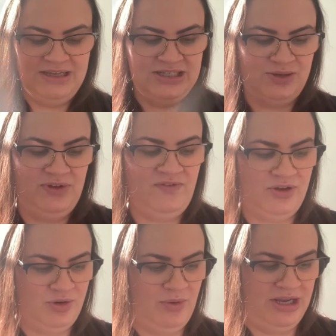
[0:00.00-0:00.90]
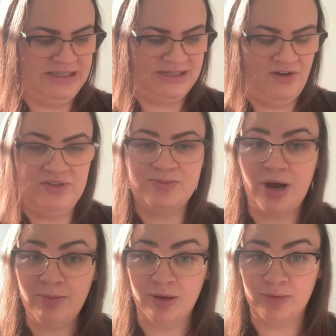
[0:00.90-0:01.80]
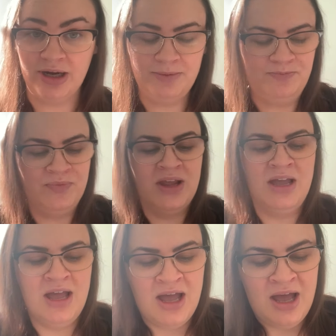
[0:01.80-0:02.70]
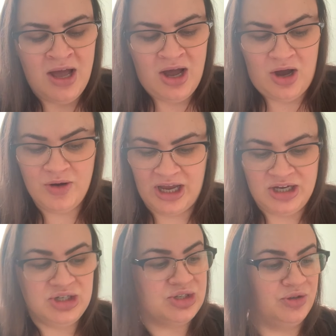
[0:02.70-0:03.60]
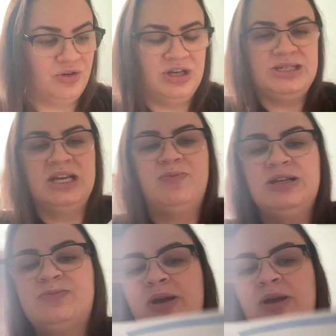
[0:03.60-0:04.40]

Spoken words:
So he found a way to solve his problem, right? Okay, so you're going to take a piece of